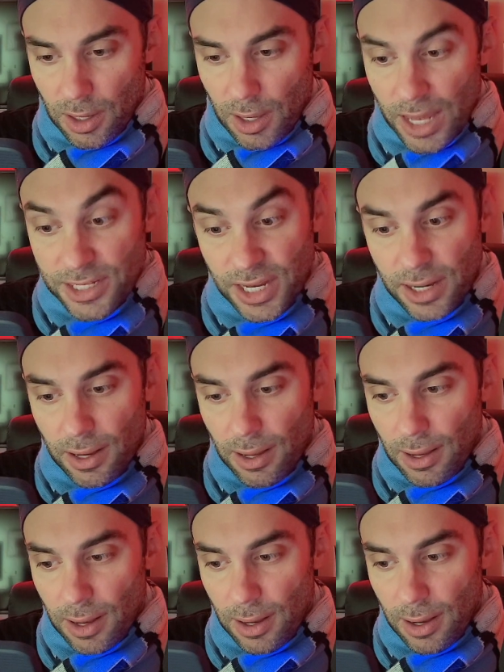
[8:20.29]
I said,
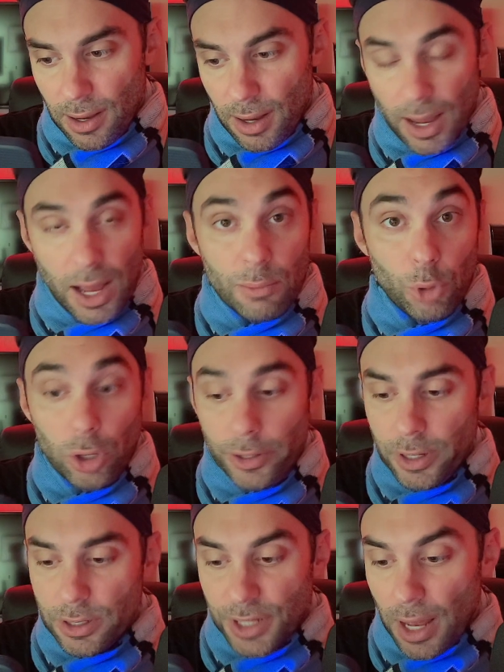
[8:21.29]
I'm all
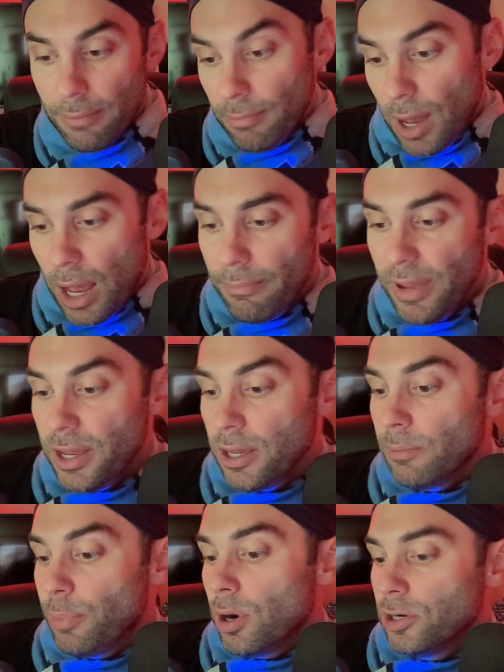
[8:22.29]
ears. I'm making a
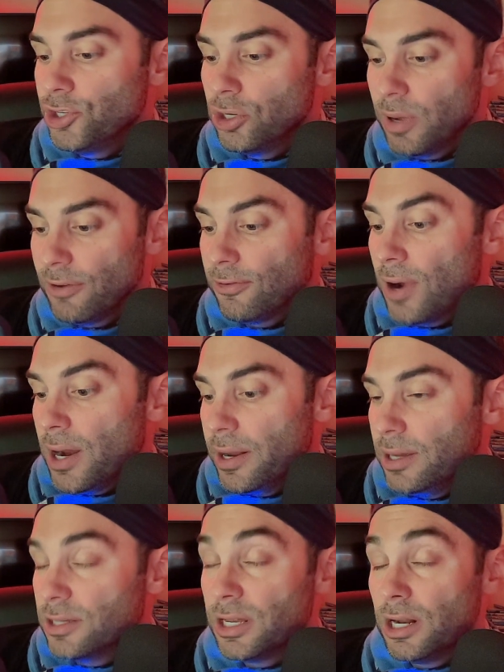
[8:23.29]
part 2 by Friday
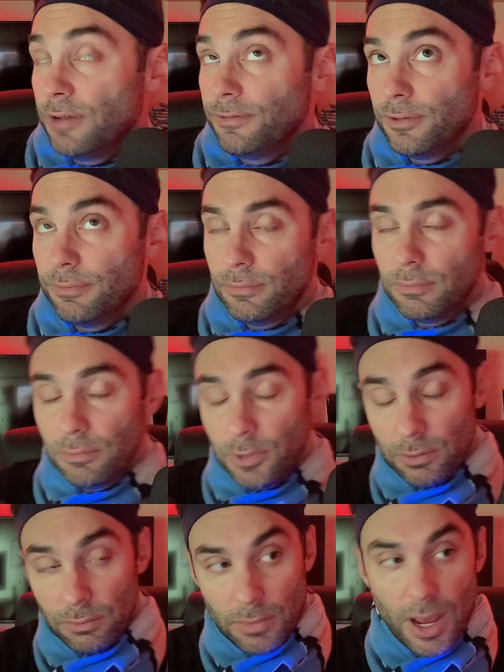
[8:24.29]
because then I have to
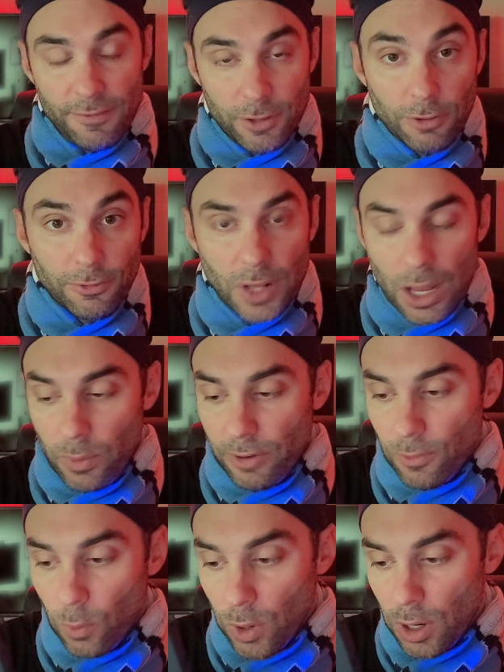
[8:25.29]
go fly away
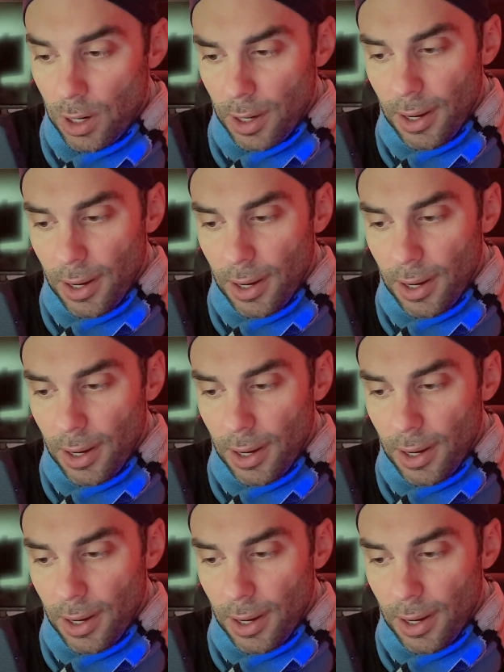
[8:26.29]
for work.